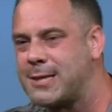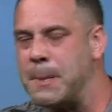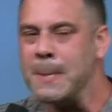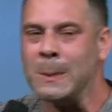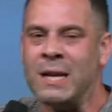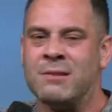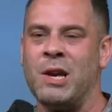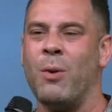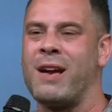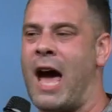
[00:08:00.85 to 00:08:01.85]
and see
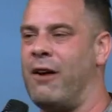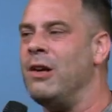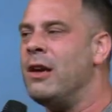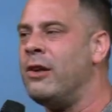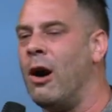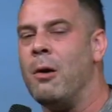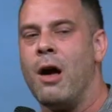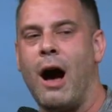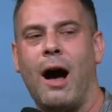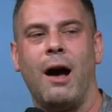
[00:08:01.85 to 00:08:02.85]
what kind of,
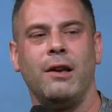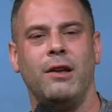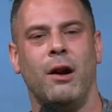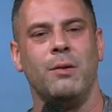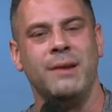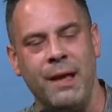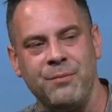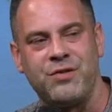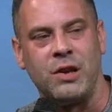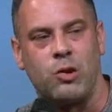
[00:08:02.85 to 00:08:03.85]

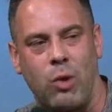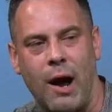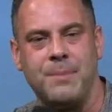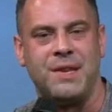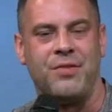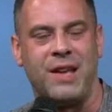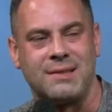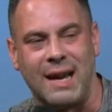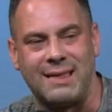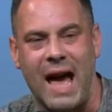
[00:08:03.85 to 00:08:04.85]
nymphs and grubs and
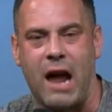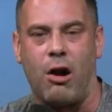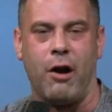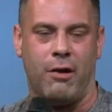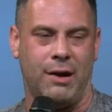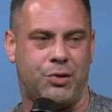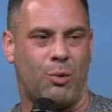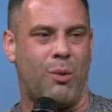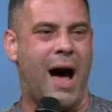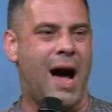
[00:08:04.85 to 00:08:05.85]
things like that are underneath the
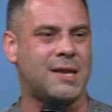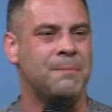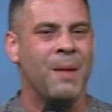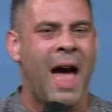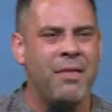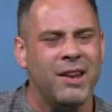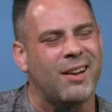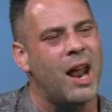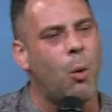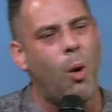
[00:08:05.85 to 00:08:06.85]
rocks. And then you
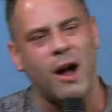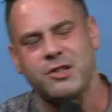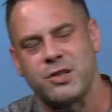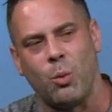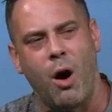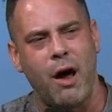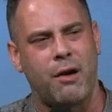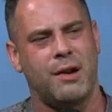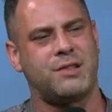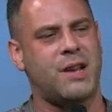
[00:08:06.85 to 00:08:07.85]
kind of watch the water
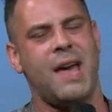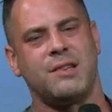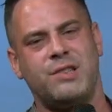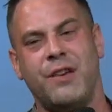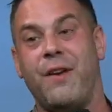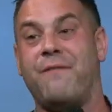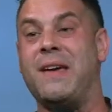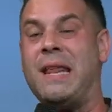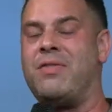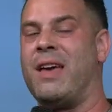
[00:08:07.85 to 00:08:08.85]
to kind of see if
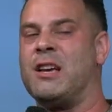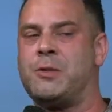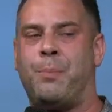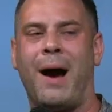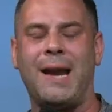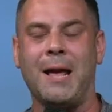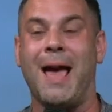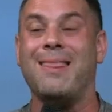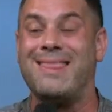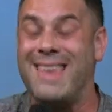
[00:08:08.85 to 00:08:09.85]
anything is biting.
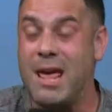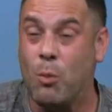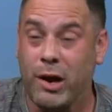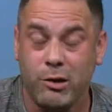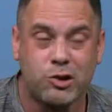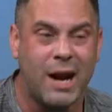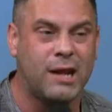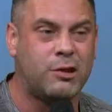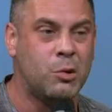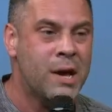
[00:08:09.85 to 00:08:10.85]
And then what you try to
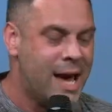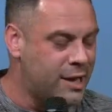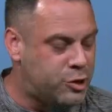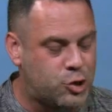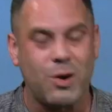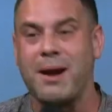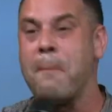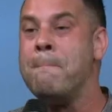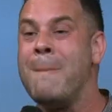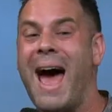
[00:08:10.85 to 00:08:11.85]
do is you try to
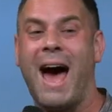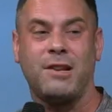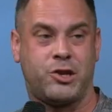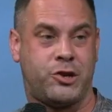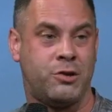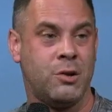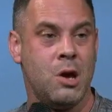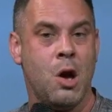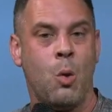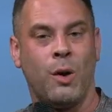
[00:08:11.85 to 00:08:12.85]
match
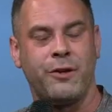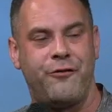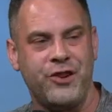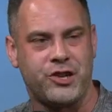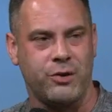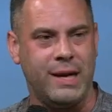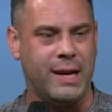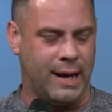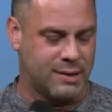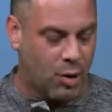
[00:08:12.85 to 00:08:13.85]
what the fish are
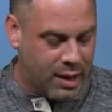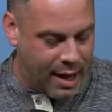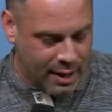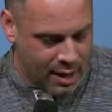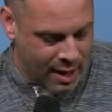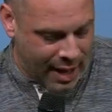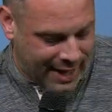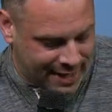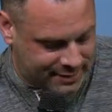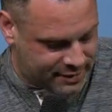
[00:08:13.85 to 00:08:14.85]
eating. So, okay, I
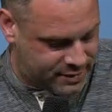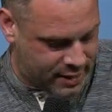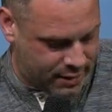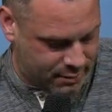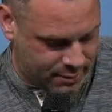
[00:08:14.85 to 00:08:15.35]
got this thing.